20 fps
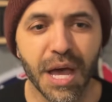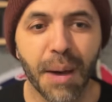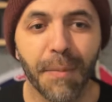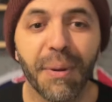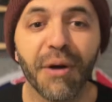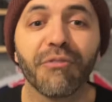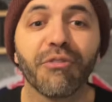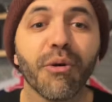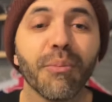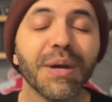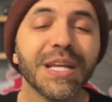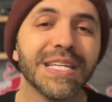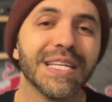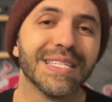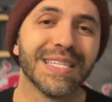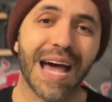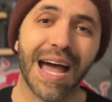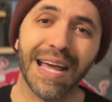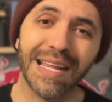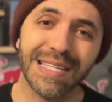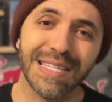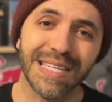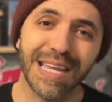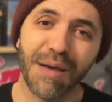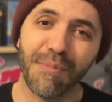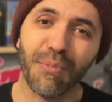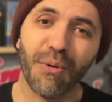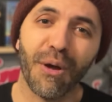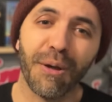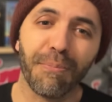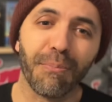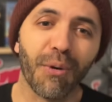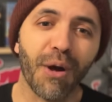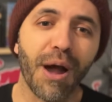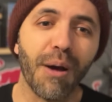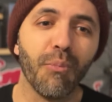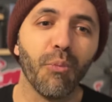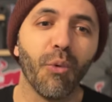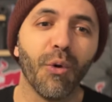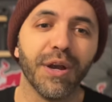But from a design standpoint,
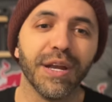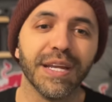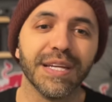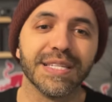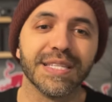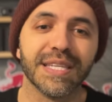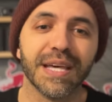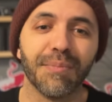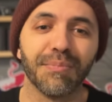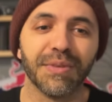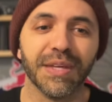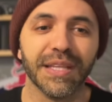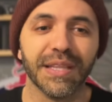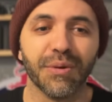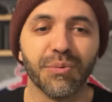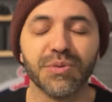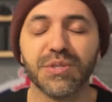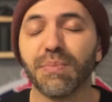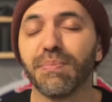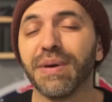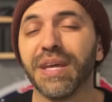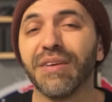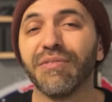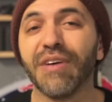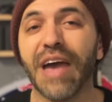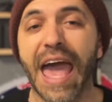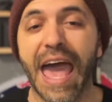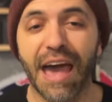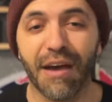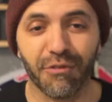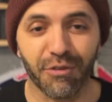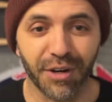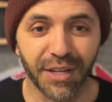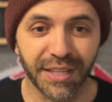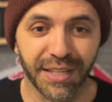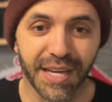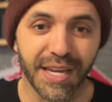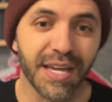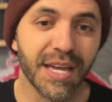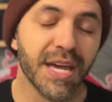Bram wanted something that was a bit of
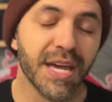everything.